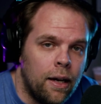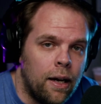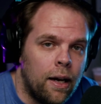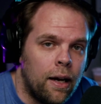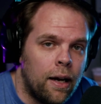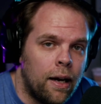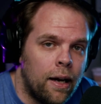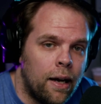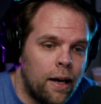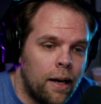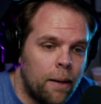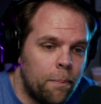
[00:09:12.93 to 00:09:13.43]

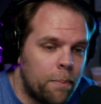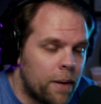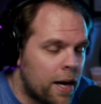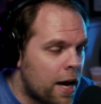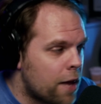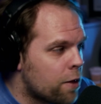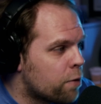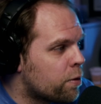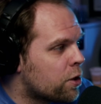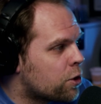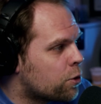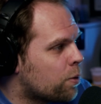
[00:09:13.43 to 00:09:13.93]
But
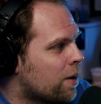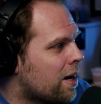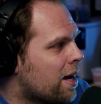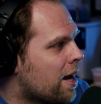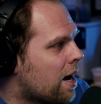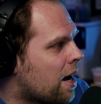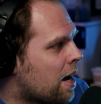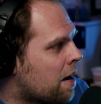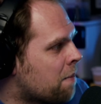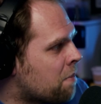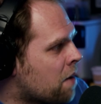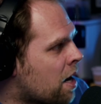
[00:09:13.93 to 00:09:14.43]
either which way,
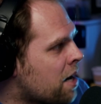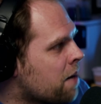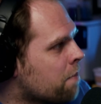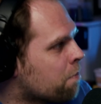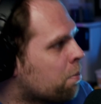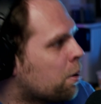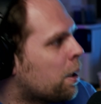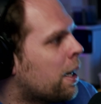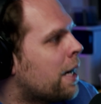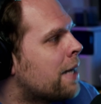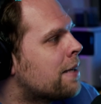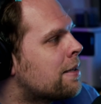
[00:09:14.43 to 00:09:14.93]
I am
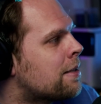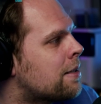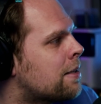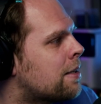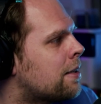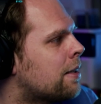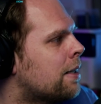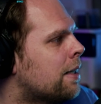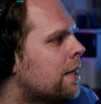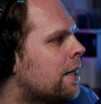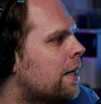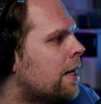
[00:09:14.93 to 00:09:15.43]

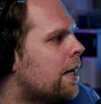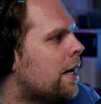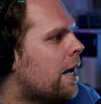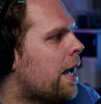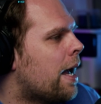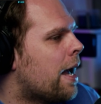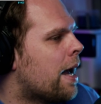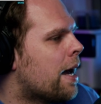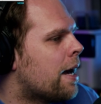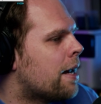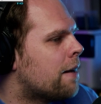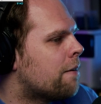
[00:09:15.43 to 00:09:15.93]
unimpressed
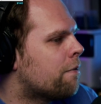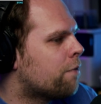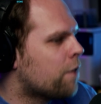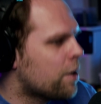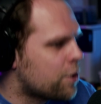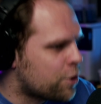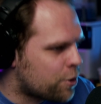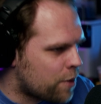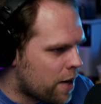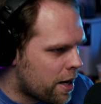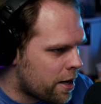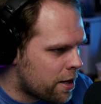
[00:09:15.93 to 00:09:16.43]
and
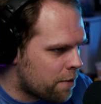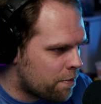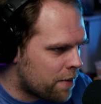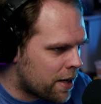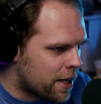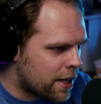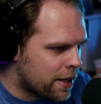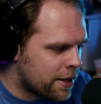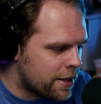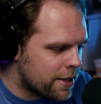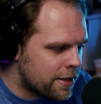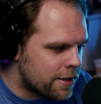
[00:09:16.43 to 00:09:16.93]
frustrated
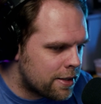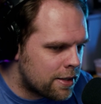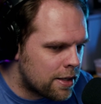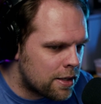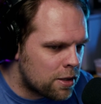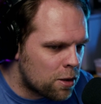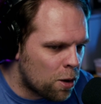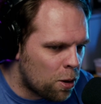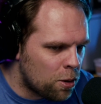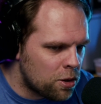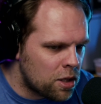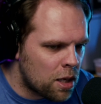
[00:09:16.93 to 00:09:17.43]
because
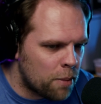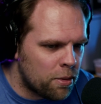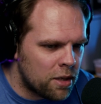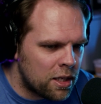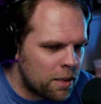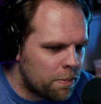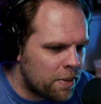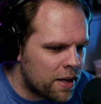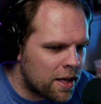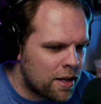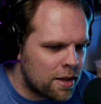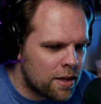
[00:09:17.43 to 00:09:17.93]
this whole double
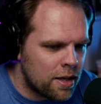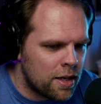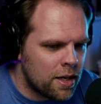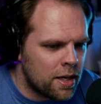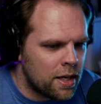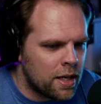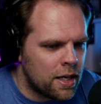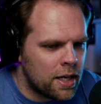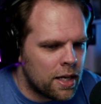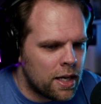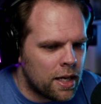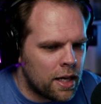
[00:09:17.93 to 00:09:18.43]
dipping
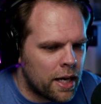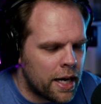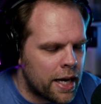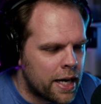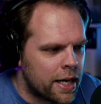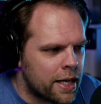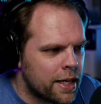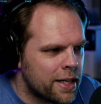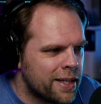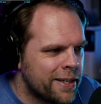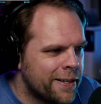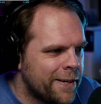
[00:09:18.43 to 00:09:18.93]
thing,
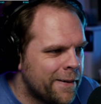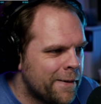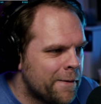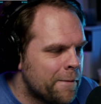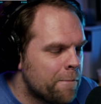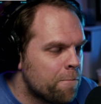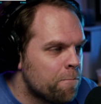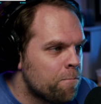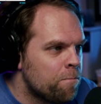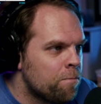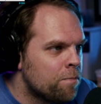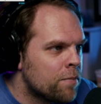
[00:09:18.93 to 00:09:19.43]
like,
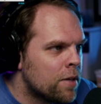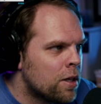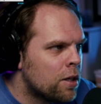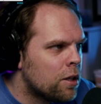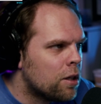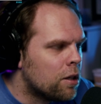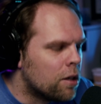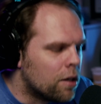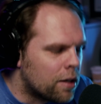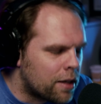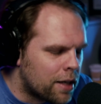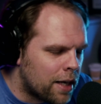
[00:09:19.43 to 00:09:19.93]

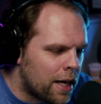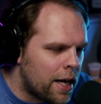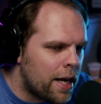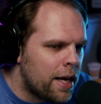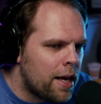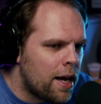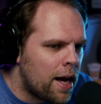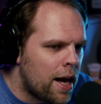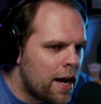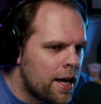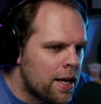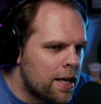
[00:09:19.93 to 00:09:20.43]
look,
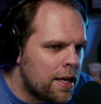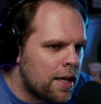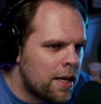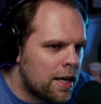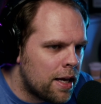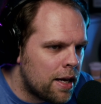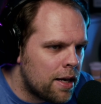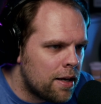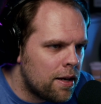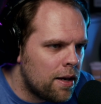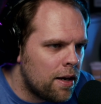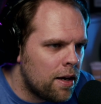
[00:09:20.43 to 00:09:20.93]
I
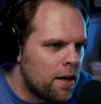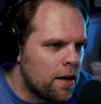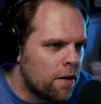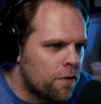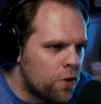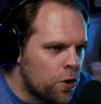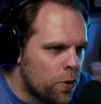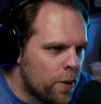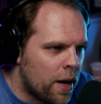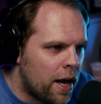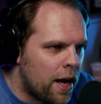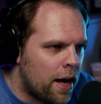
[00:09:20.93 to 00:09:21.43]
get
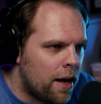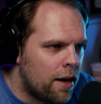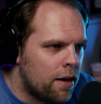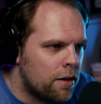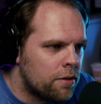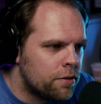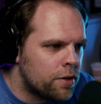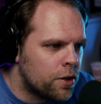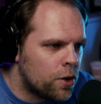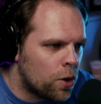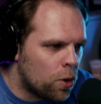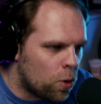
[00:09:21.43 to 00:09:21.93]
if you
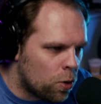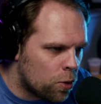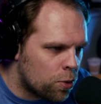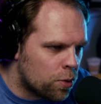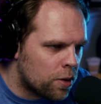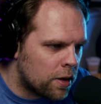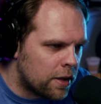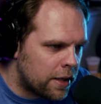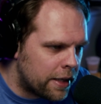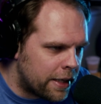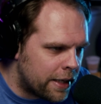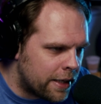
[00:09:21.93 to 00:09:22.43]
have an old
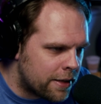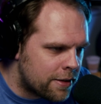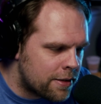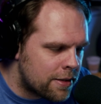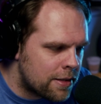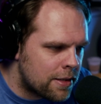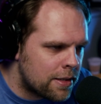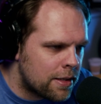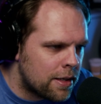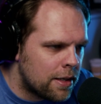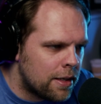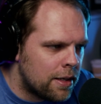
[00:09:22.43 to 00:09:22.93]

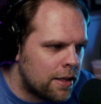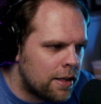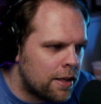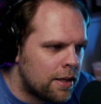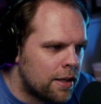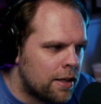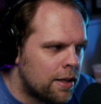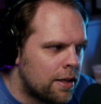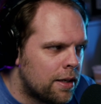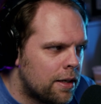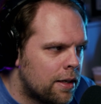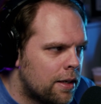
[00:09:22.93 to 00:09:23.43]
release...
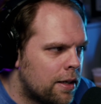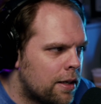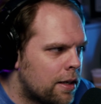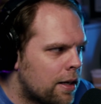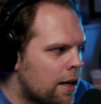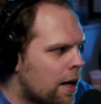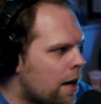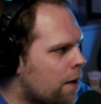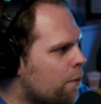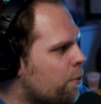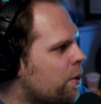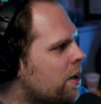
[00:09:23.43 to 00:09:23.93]

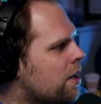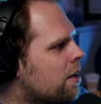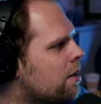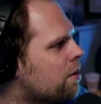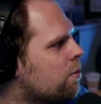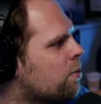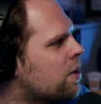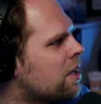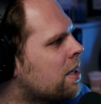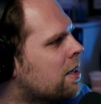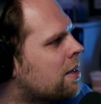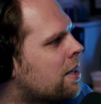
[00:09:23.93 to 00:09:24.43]
When
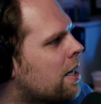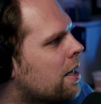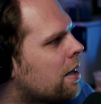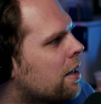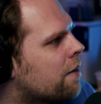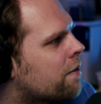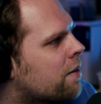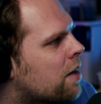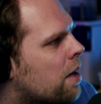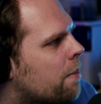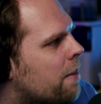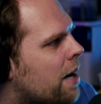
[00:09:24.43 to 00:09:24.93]
did They
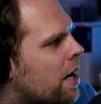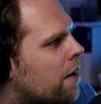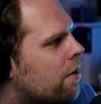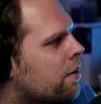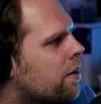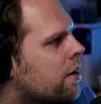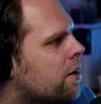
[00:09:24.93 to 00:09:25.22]
Live come out?